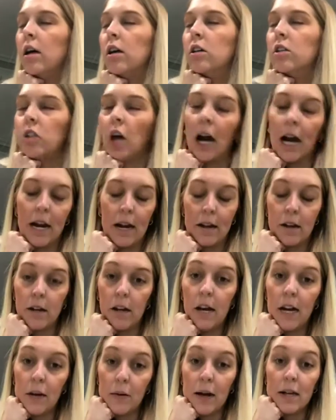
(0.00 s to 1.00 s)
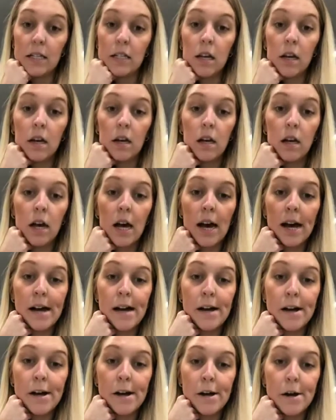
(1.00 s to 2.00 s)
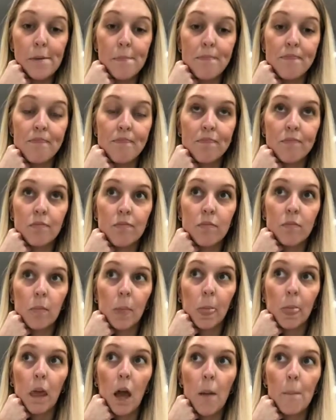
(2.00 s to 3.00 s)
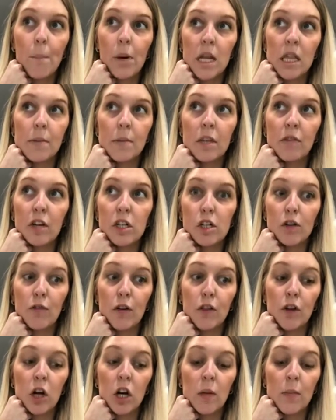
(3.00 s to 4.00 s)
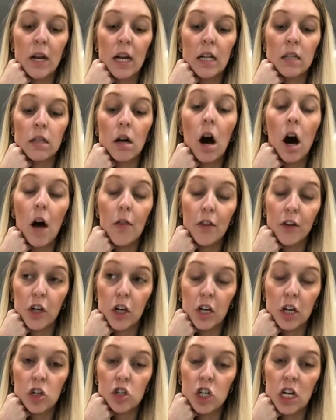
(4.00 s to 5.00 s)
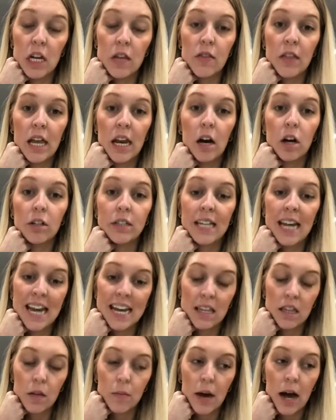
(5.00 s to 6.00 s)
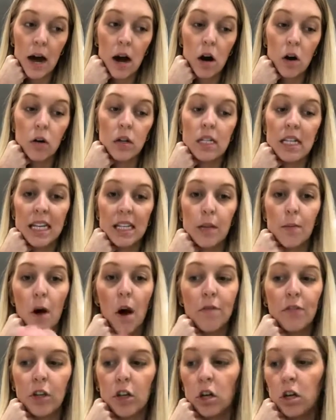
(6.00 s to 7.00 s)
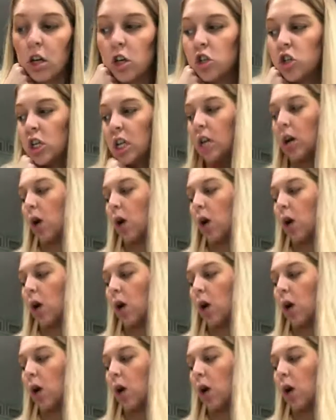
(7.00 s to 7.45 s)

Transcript: Sorry. Anyways, putting them in the freezer for 30 minutes on the cookie sheet. Then I'll take them out, take them off the cookie sheet.